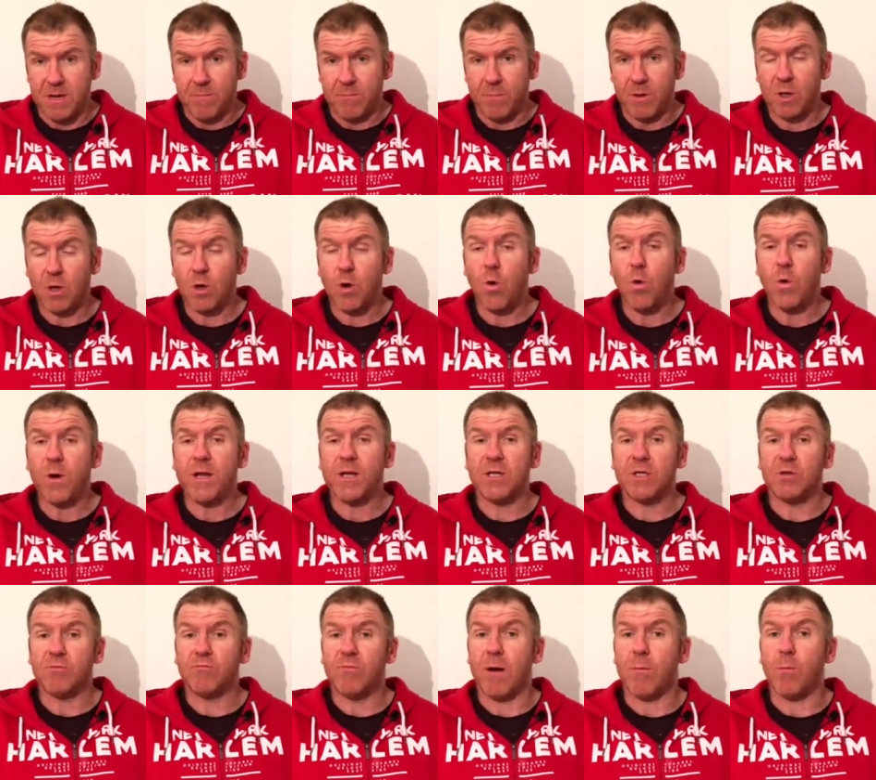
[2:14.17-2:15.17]
But
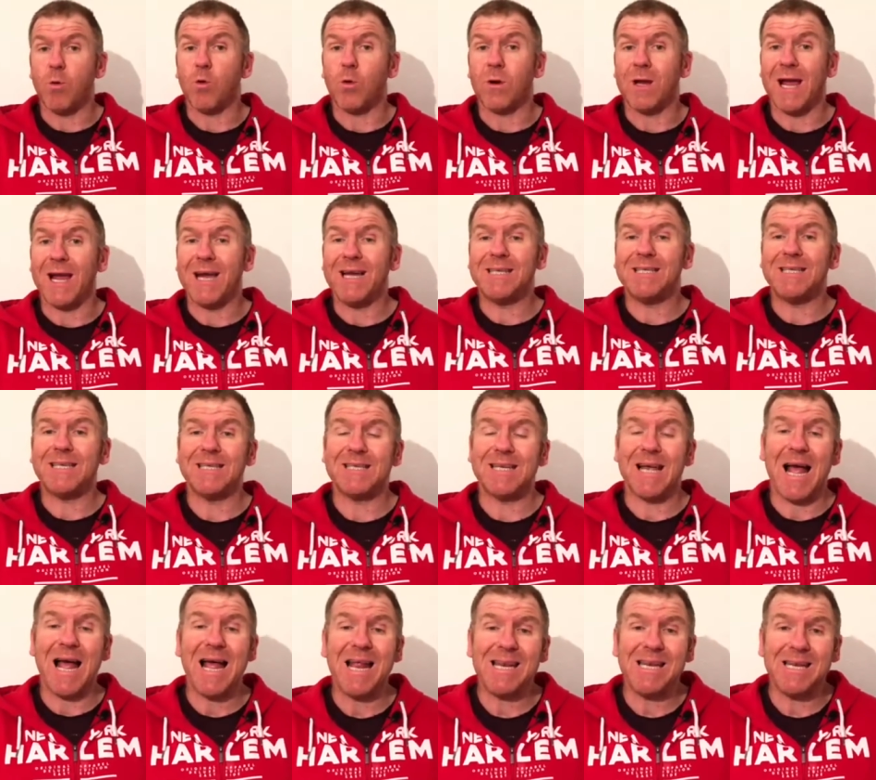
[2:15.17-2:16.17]
according to Rummel, cases
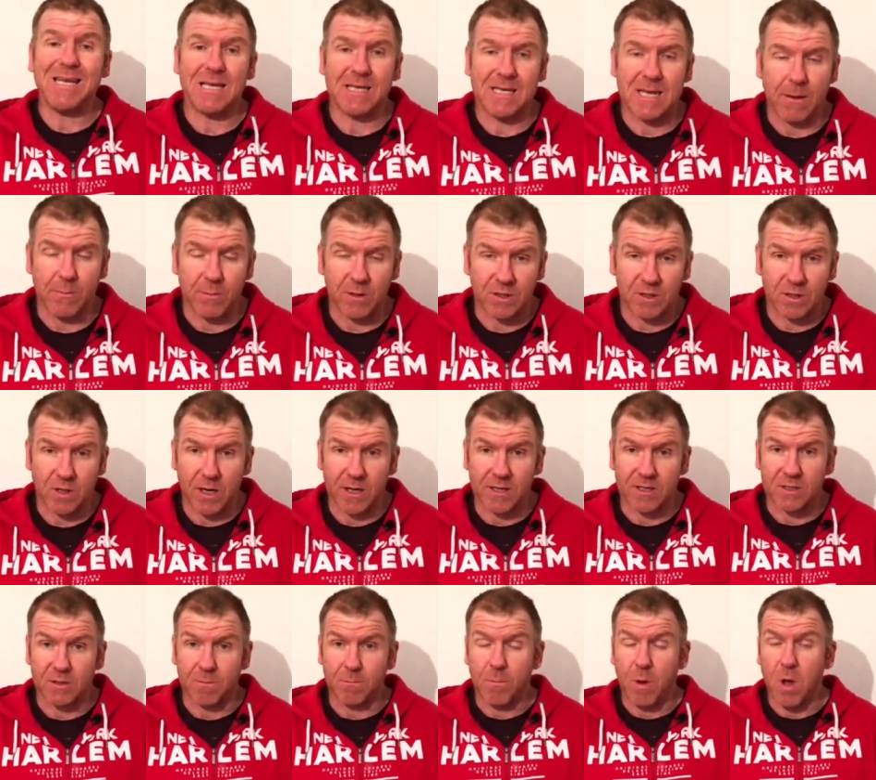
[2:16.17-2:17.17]
under
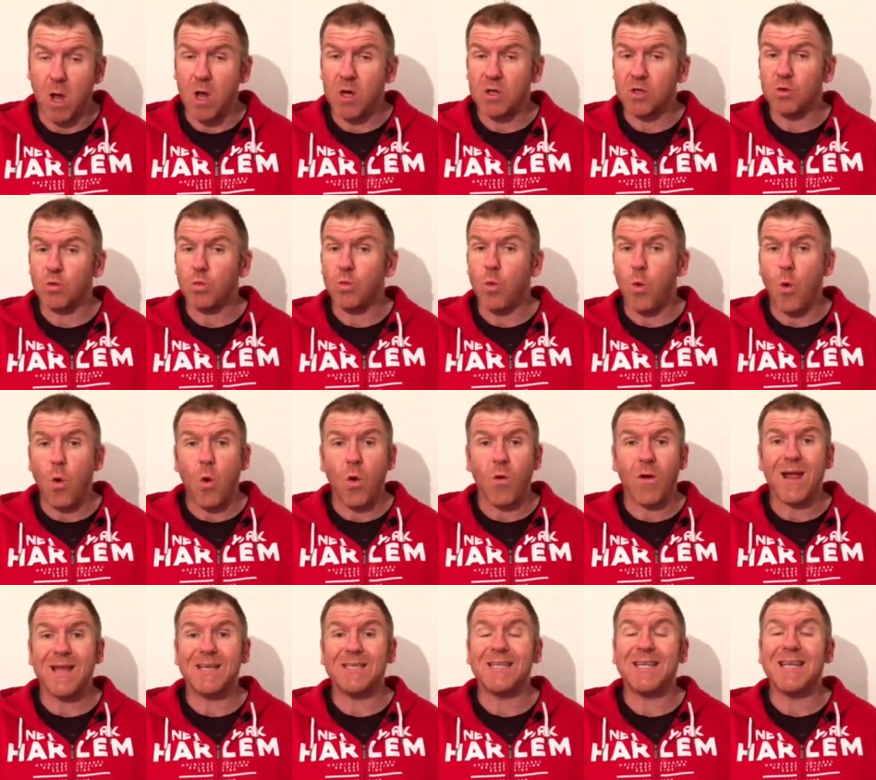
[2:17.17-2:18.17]
democide surpassed
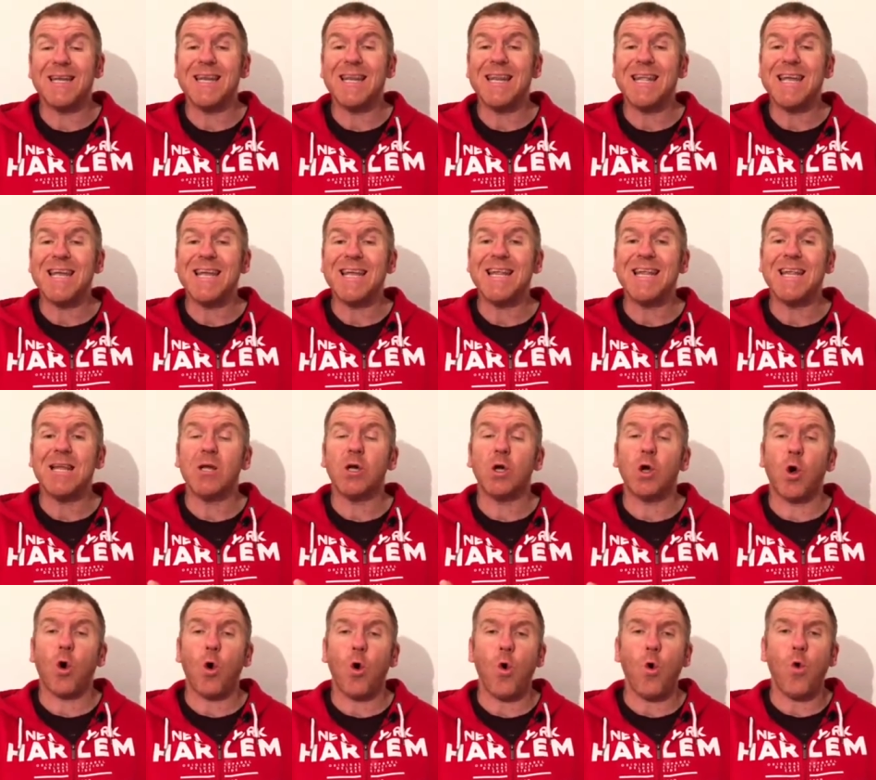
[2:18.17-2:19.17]
war as the leading
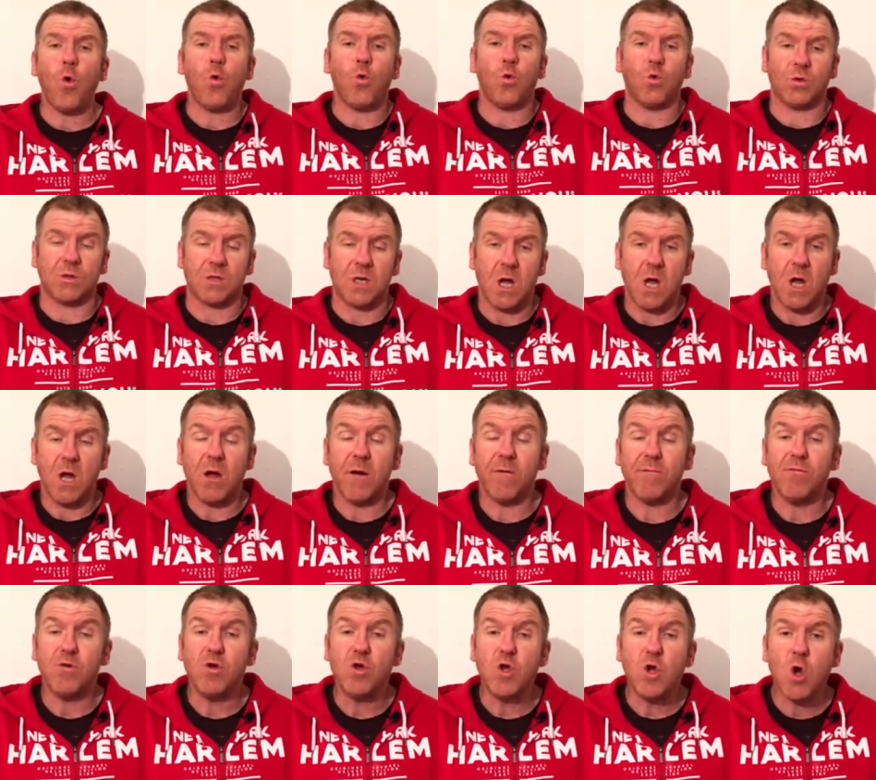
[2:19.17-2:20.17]
cause
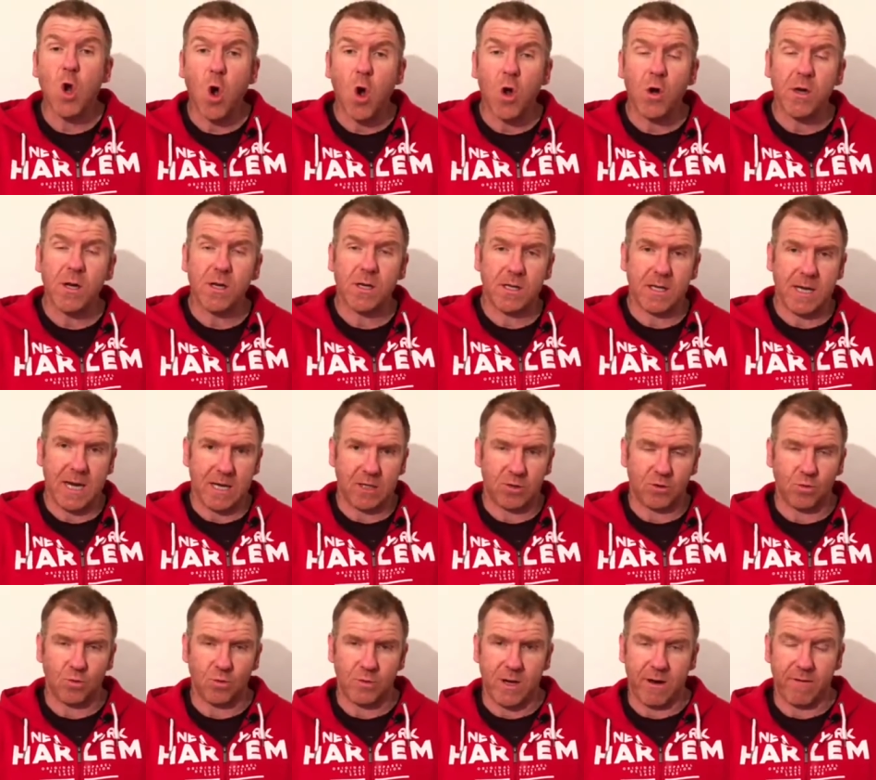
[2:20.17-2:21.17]
of non
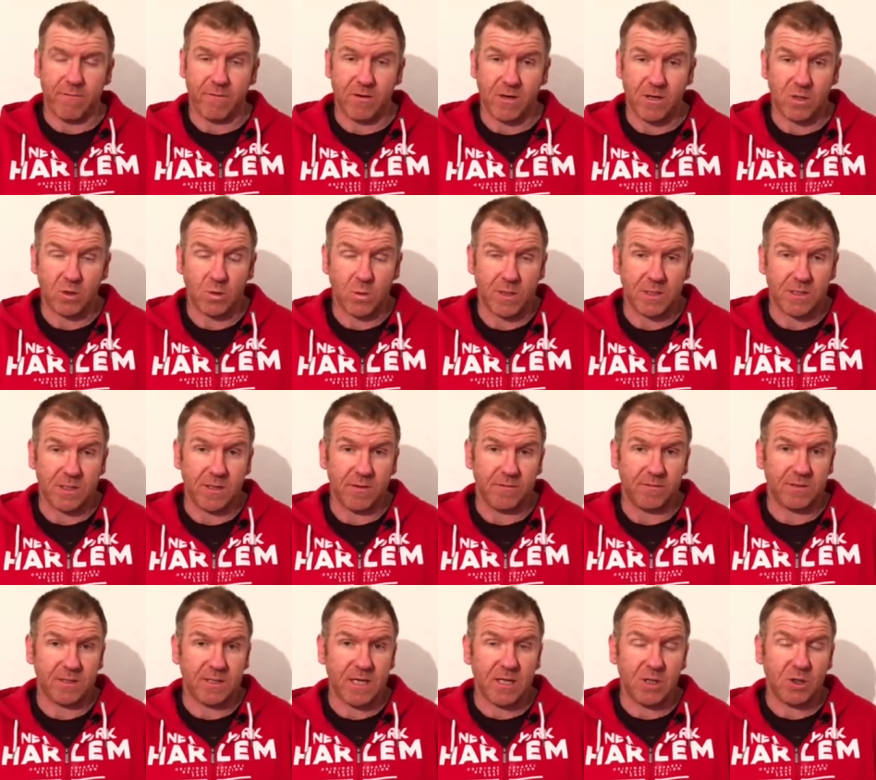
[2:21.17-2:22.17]
natural death in the
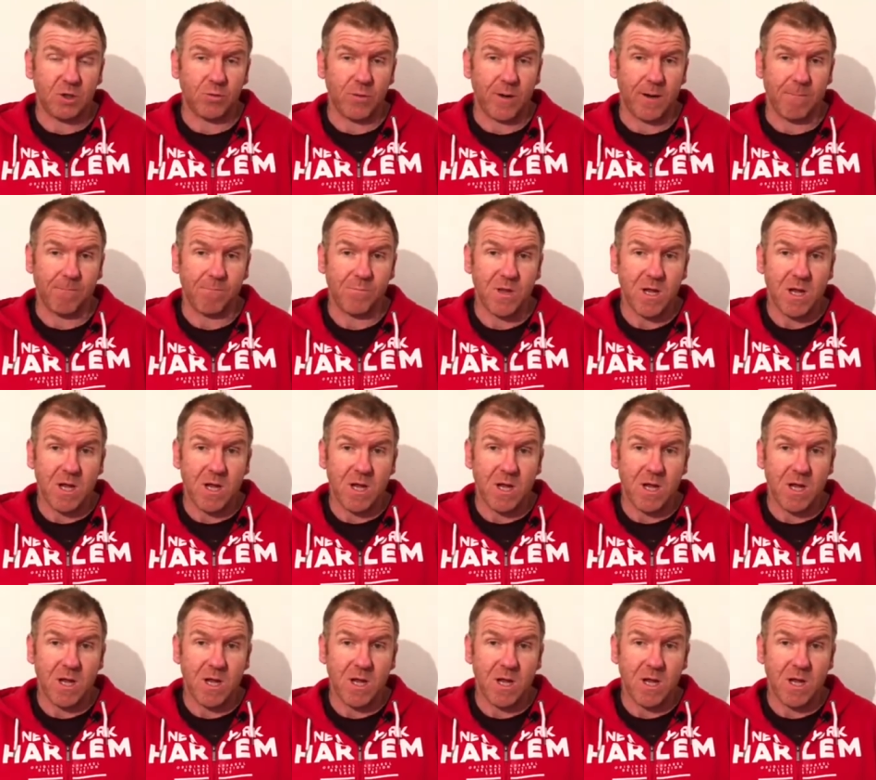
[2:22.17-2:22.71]
20th century.